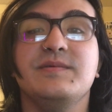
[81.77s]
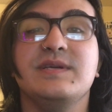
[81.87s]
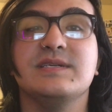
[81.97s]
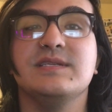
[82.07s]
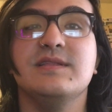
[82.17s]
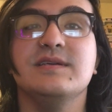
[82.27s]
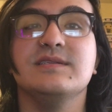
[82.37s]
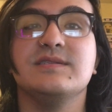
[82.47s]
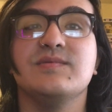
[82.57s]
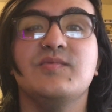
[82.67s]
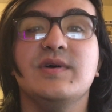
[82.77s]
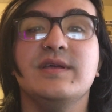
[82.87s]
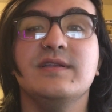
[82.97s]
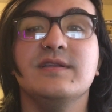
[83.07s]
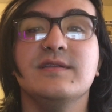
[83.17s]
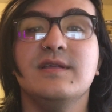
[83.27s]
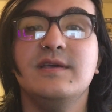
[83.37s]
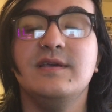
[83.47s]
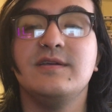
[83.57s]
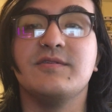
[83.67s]
because of this one
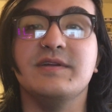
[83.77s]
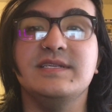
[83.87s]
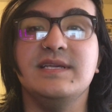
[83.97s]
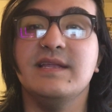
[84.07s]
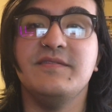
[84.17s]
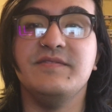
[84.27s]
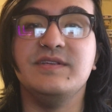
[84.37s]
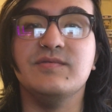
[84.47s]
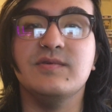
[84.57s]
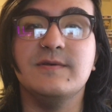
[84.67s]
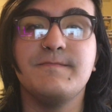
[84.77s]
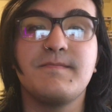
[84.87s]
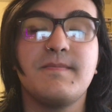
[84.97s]
crazy individual.